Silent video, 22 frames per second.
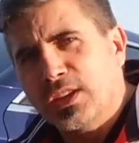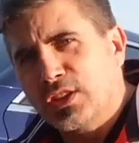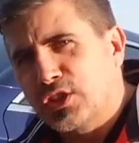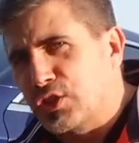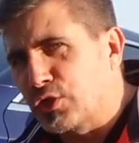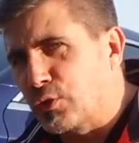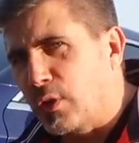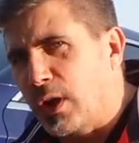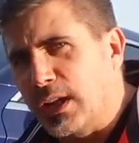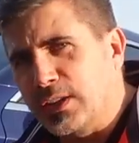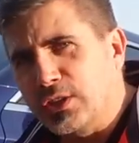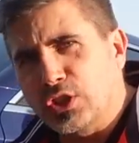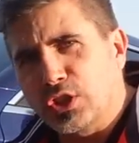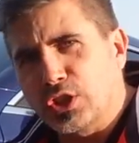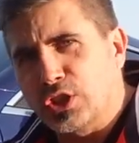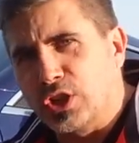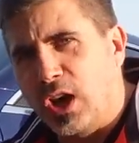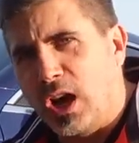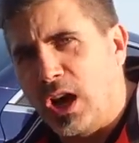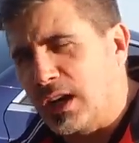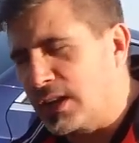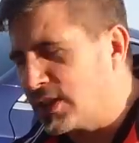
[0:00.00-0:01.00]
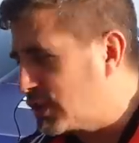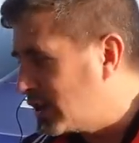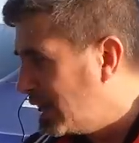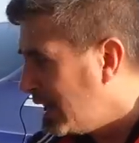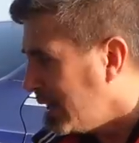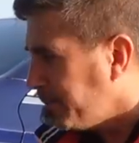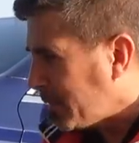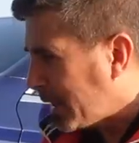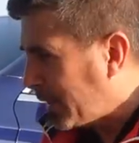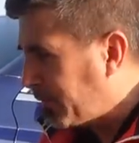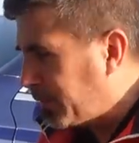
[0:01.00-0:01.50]
struts, shocks,
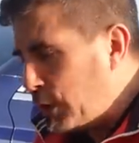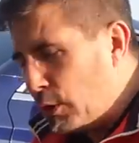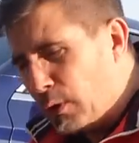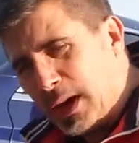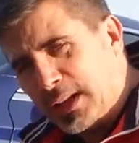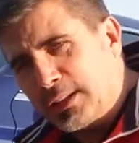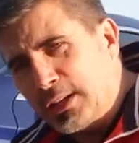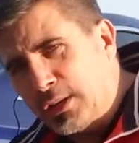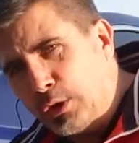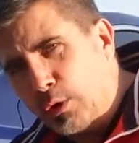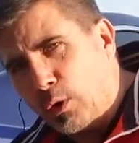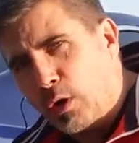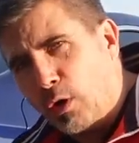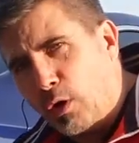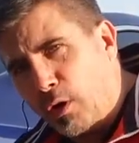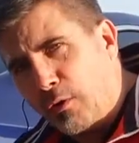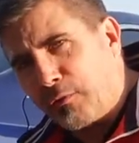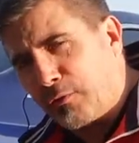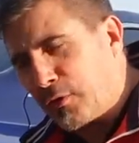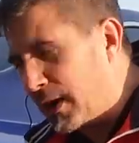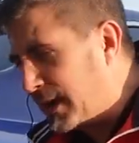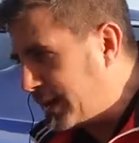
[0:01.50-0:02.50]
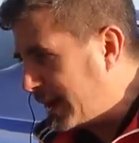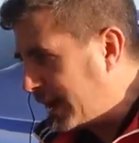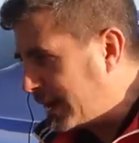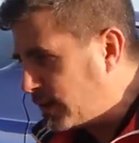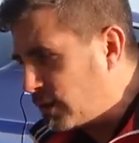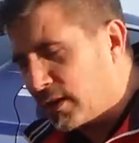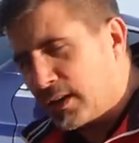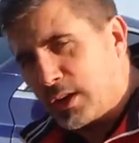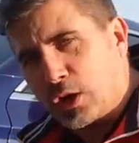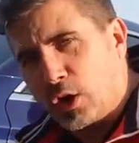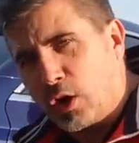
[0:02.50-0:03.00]
if you had to do a whole front end
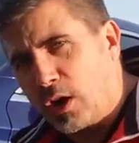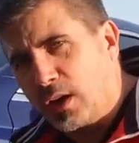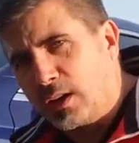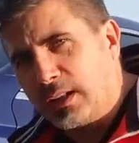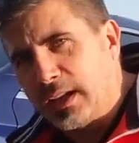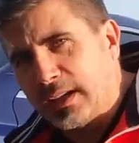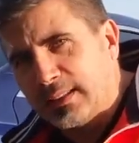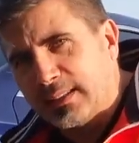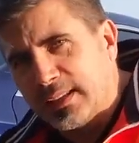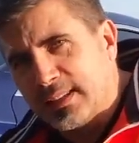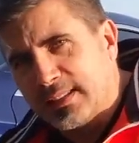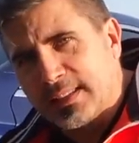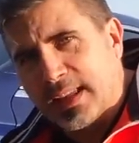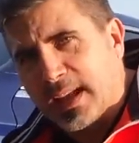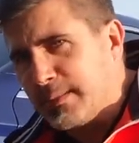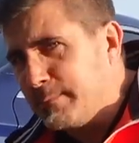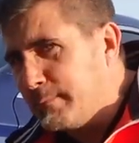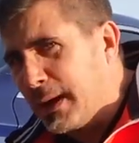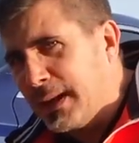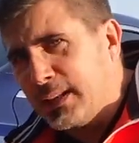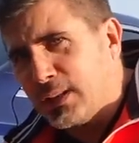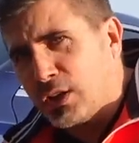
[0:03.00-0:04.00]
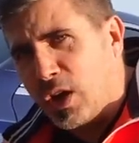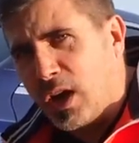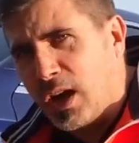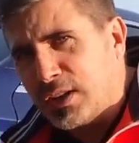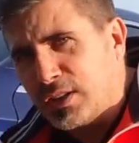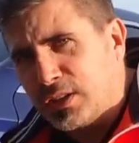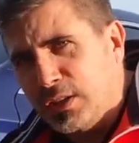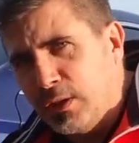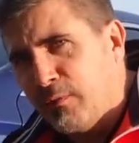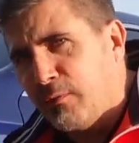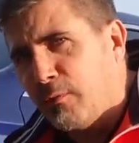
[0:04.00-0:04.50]
on a car like this, that might
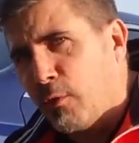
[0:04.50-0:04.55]
cost you